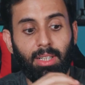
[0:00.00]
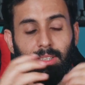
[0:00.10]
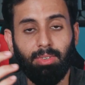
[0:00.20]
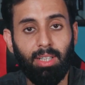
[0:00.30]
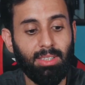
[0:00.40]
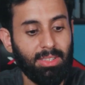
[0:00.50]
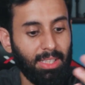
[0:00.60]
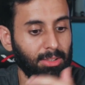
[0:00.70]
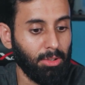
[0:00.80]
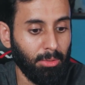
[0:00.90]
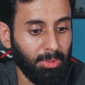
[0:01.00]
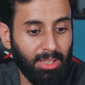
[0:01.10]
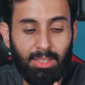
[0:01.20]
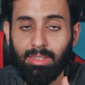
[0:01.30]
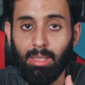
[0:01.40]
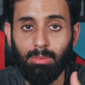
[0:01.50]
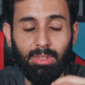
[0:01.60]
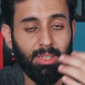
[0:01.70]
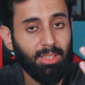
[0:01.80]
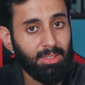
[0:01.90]
as far as tests, homework, and
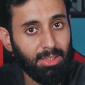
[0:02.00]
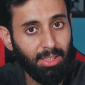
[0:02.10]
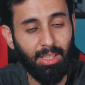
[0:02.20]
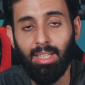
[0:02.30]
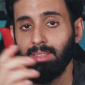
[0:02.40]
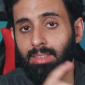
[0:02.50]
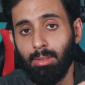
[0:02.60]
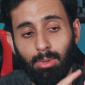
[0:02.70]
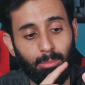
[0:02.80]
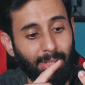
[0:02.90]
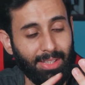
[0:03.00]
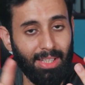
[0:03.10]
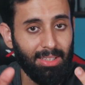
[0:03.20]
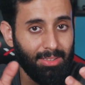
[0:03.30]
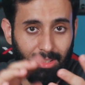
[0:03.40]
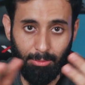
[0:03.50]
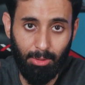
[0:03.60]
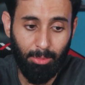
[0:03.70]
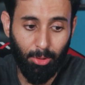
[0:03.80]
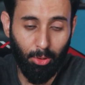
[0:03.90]
assignments are concerned, yes, there will be tests, there
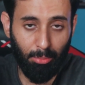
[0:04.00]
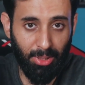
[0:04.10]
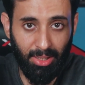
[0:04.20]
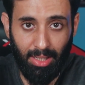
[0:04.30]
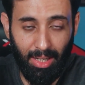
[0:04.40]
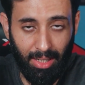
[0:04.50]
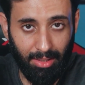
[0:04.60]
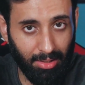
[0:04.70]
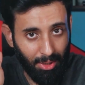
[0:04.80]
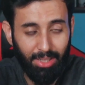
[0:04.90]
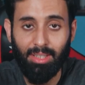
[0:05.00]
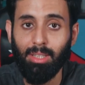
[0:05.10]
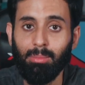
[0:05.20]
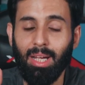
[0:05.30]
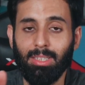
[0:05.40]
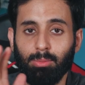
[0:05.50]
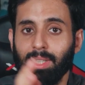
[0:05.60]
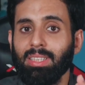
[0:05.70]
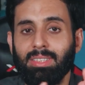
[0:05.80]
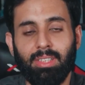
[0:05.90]
will be homework, and my team has
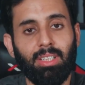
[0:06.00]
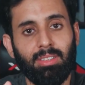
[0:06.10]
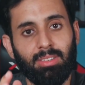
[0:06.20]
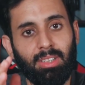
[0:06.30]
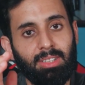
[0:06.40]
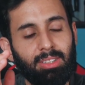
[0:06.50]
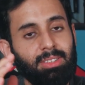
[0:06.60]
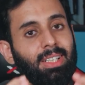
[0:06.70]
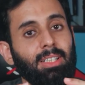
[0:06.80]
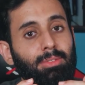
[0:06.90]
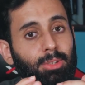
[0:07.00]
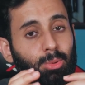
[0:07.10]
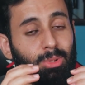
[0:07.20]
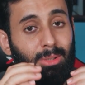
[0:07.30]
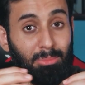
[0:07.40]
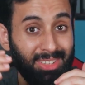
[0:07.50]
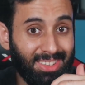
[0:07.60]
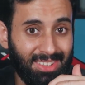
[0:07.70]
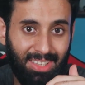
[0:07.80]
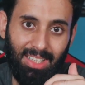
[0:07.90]
very strict instructions that if a student student
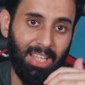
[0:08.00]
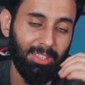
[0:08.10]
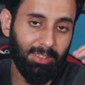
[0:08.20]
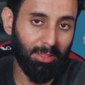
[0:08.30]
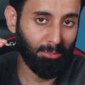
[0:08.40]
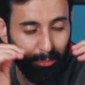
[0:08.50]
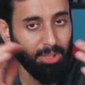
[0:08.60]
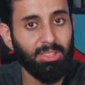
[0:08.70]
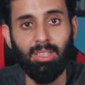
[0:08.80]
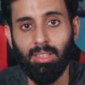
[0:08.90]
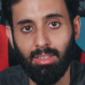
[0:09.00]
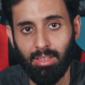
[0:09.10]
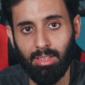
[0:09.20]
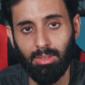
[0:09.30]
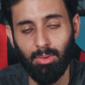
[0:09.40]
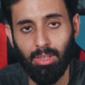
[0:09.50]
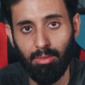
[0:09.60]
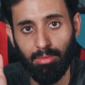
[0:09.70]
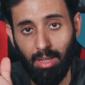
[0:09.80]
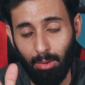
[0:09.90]
misses a test, immediately they're asked to
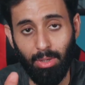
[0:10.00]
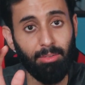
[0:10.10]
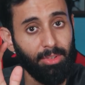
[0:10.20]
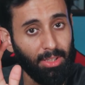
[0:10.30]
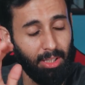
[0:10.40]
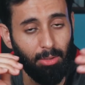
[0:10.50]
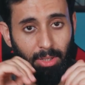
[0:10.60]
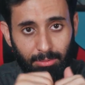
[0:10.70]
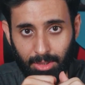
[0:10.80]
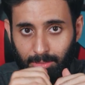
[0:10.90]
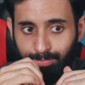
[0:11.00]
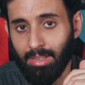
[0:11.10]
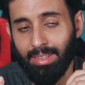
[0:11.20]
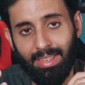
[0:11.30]
leave. However, however, the